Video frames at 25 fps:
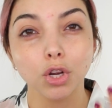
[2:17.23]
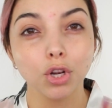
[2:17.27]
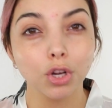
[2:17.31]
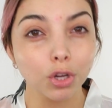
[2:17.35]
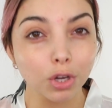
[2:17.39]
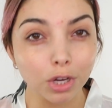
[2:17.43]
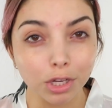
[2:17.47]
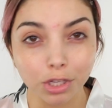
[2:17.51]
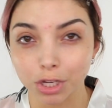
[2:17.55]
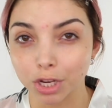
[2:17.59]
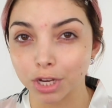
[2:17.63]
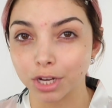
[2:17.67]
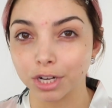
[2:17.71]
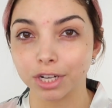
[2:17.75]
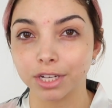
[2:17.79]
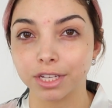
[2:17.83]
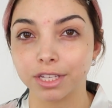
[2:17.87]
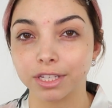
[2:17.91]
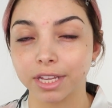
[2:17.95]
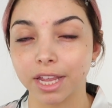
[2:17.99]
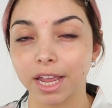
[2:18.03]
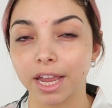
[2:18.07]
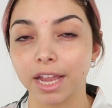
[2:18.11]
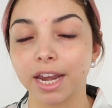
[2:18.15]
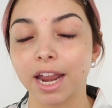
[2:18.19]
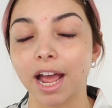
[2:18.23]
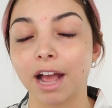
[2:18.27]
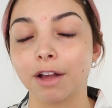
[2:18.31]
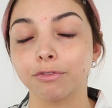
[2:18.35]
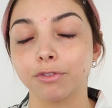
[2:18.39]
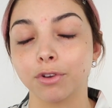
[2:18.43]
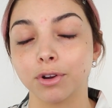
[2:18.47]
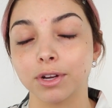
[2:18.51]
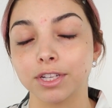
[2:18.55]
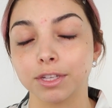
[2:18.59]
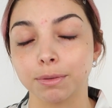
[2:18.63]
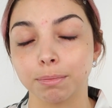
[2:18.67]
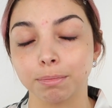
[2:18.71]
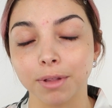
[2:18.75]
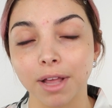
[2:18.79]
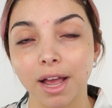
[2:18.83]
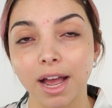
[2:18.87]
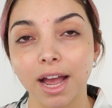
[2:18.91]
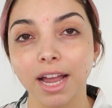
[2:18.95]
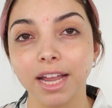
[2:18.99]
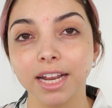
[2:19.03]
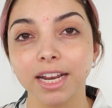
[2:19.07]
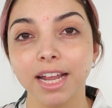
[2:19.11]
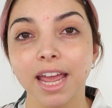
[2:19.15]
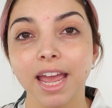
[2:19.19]
look to your skin after it's
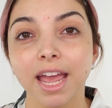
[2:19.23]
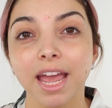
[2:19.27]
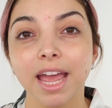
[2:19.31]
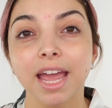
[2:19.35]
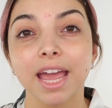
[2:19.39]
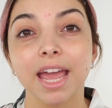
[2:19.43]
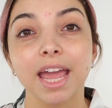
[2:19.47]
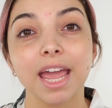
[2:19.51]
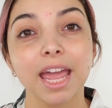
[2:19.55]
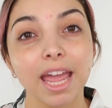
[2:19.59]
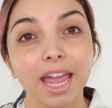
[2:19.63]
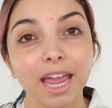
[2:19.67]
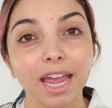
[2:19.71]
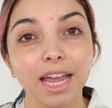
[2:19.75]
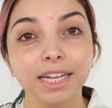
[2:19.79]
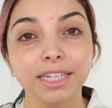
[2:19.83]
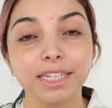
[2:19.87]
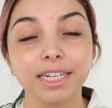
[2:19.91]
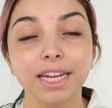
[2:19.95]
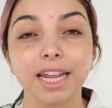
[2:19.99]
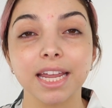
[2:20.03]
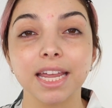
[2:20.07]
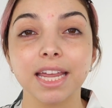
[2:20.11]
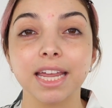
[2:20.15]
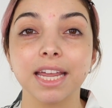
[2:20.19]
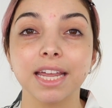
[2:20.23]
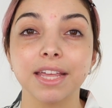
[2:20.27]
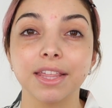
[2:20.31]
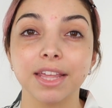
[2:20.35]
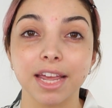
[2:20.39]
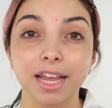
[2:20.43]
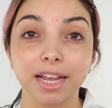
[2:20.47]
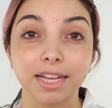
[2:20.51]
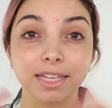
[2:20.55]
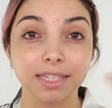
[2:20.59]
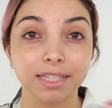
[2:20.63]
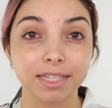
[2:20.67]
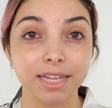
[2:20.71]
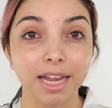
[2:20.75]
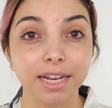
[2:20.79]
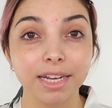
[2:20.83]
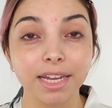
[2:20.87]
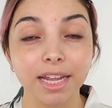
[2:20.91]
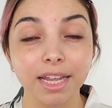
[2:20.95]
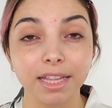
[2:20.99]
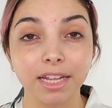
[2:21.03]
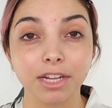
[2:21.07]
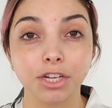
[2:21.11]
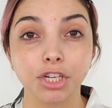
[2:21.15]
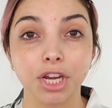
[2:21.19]
applied, and they
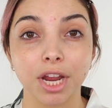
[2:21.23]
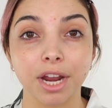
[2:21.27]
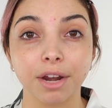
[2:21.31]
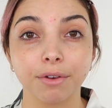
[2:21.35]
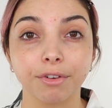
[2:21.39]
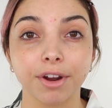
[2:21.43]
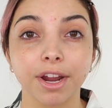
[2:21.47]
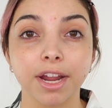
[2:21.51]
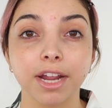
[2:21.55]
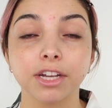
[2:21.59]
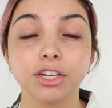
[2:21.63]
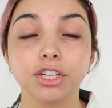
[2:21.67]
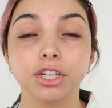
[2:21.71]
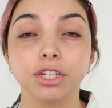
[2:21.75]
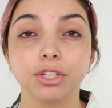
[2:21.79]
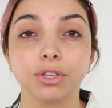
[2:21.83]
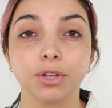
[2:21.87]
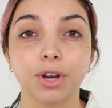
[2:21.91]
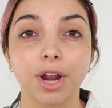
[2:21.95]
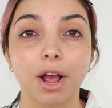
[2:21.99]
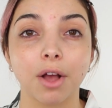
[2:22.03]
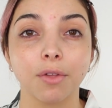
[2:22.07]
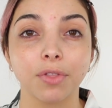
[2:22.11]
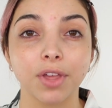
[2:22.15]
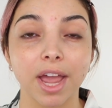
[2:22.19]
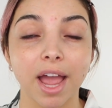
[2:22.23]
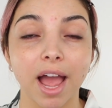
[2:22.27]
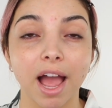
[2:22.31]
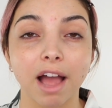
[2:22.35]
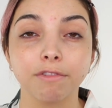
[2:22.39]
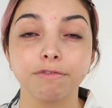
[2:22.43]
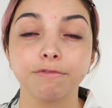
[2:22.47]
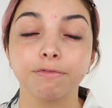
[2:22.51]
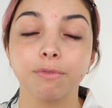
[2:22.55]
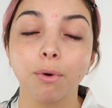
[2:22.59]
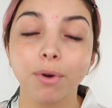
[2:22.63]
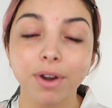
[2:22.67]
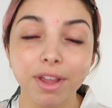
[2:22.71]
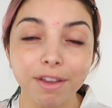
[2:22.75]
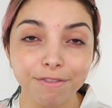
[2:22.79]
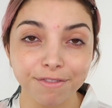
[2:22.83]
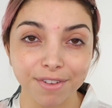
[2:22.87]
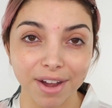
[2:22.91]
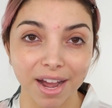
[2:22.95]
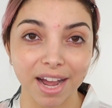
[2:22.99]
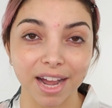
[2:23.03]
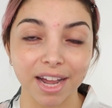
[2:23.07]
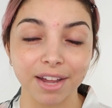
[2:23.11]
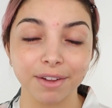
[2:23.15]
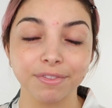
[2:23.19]
extended the shade range, so now they have
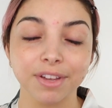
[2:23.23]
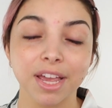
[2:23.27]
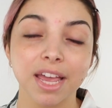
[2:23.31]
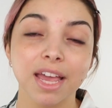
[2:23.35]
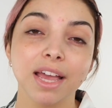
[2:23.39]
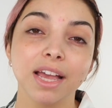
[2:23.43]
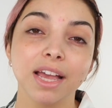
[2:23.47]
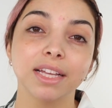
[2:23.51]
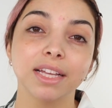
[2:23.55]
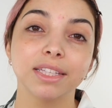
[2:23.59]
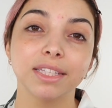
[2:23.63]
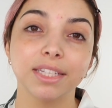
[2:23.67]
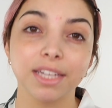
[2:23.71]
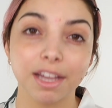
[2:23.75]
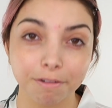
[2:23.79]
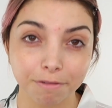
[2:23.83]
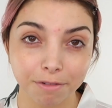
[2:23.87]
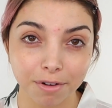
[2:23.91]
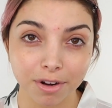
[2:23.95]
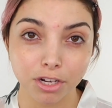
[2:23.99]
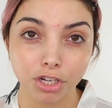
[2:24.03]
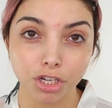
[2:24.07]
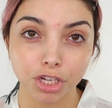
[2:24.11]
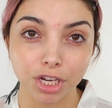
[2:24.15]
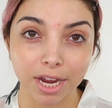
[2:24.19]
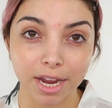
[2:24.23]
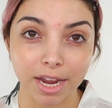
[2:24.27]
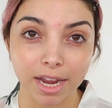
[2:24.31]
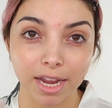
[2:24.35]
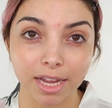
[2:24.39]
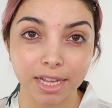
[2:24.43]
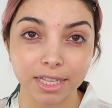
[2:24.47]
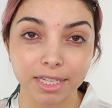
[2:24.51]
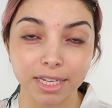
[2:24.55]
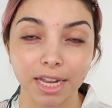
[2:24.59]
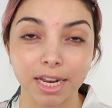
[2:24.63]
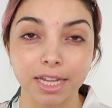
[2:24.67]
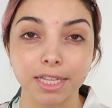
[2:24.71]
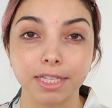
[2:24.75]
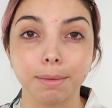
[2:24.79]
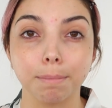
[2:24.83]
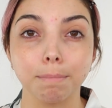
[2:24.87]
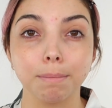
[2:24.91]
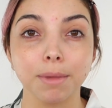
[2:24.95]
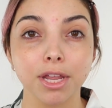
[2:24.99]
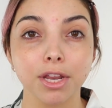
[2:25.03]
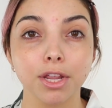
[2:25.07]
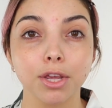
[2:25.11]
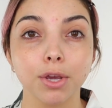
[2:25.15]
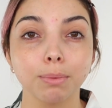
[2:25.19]
45 different shades, and it's a
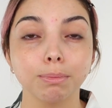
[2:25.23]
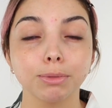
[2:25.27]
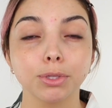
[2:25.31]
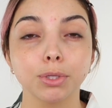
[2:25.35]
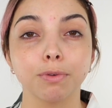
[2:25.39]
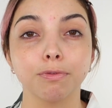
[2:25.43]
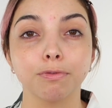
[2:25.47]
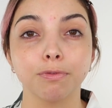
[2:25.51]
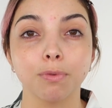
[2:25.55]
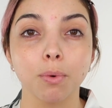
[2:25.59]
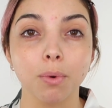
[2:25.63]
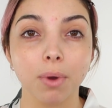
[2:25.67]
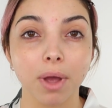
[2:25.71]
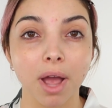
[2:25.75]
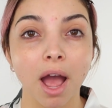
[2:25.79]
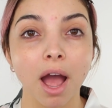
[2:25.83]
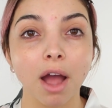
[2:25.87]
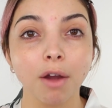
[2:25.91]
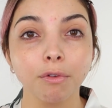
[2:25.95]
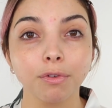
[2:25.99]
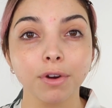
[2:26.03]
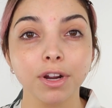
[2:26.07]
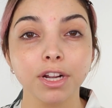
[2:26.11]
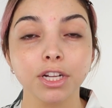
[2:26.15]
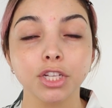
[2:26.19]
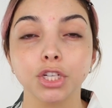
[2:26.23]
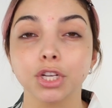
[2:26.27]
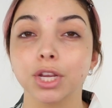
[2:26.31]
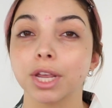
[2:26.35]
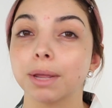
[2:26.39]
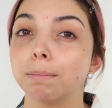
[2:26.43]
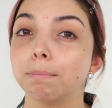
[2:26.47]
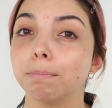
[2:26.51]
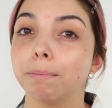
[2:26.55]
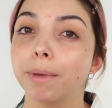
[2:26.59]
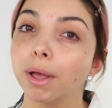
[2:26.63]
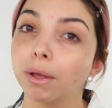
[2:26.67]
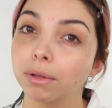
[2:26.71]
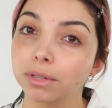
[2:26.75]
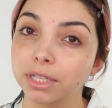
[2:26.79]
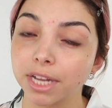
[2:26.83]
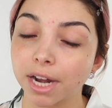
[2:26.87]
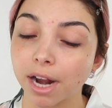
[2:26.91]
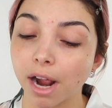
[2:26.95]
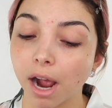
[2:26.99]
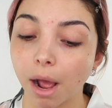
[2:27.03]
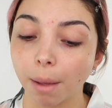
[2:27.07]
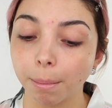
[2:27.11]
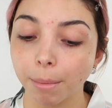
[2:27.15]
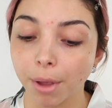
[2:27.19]
medium to full coverage. You can build it
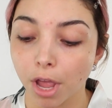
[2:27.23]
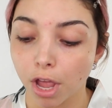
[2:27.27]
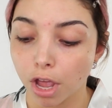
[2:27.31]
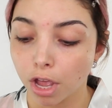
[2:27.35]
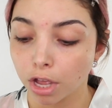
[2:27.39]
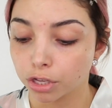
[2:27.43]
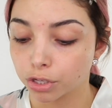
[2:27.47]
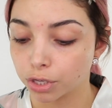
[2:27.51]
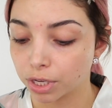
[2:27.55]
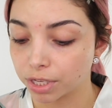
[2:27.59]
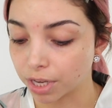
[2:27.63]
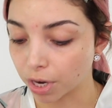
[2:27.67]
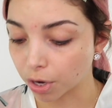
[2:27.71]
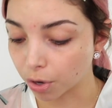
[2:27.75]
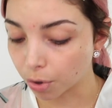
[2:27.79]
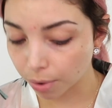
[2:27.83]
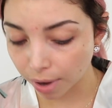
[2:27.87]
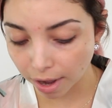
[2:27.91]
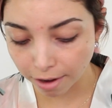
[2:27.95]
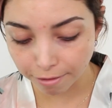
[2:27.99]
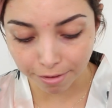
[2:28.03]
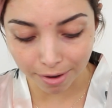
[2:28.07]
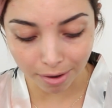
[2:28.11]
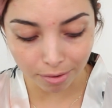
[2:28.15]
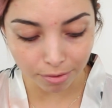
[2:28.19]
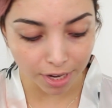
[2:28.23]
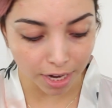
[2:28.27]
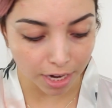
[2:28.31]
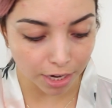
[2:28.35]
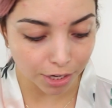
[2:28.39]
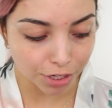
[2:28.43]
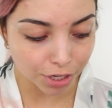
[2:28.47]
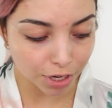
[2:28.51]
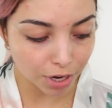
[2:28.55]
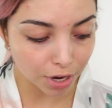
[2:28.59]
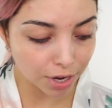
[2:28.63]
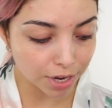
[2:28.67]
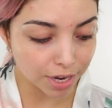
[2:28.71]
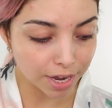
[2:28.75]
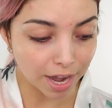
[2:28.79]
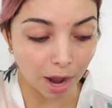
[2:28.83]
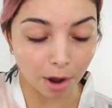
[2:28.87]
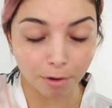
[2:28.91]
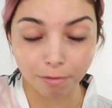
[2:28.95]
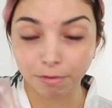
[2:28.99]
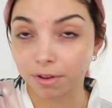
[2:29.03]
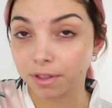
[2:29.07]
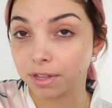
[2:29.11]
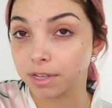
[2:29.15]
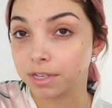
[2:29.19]
up, so it's a great foundation
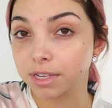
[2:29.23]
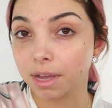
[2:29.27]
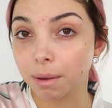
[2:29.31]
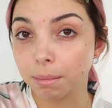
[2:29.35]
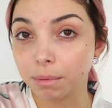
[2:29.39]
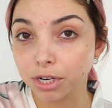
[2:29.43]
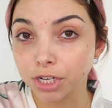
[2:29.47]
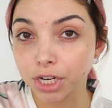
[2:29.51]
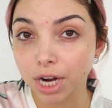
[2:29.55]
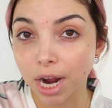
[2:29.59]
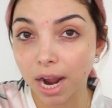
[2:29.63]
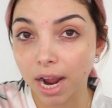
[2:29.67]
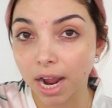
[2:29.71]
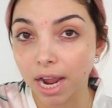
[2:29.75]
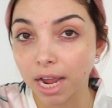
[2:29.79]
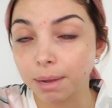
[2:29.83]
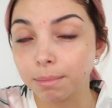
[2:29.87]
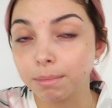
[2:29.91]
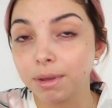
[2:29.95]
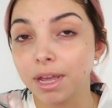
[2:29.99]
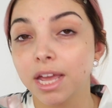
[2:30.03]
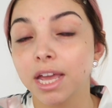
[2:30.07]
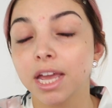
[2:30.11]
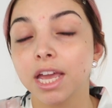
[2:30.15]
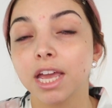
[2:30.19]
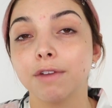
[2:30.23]
now for the summertime.